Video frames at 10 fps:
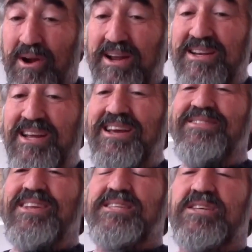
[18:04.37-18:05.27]
to your brain
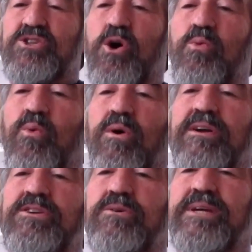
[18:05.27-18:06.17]
that says, don't
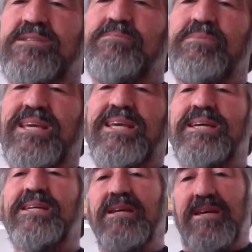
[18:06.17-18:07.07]
worry, you'll get to
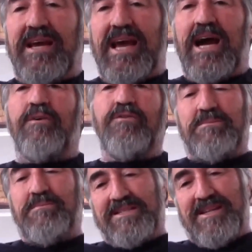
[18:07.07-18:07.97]
me in however
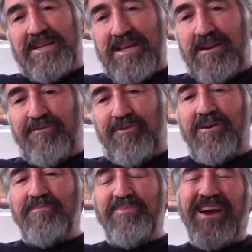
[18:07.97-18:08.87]
many minutes I set it
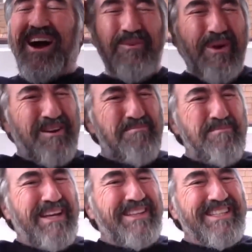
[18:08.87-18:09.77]
for. I
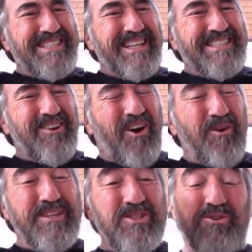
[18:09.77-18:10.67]
recommend that, since
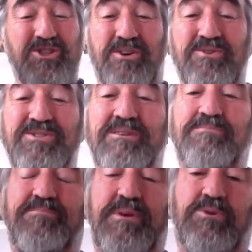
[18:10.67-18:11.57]
our research shows
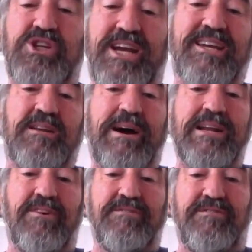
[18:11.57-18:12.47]
that people check in
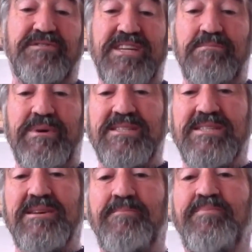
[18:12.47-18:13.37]
about every 15
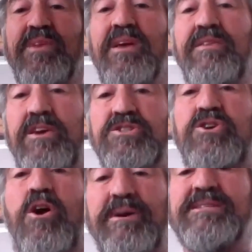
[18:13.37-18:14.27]
minutes, that you
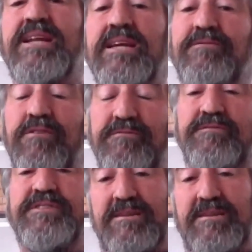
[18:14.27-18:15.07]
start by setting it for